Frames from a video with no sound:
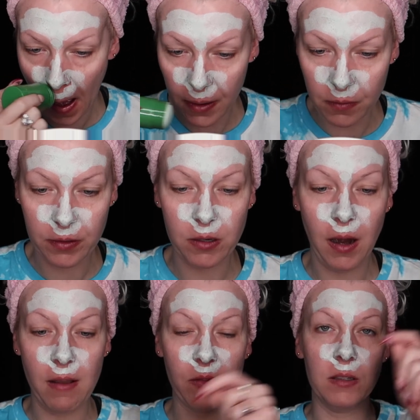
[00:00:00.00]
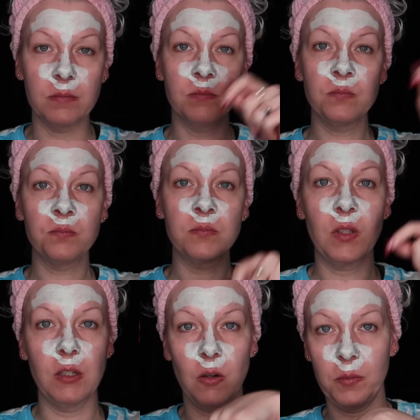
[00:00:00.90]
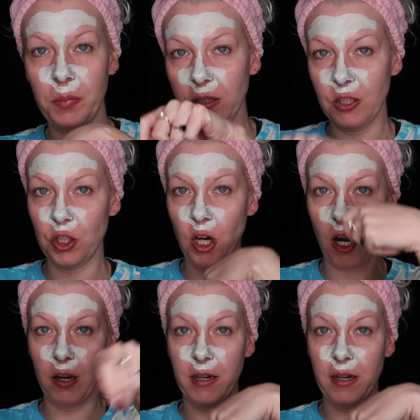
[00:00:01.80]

I'd rather have a, you know, it be in a jar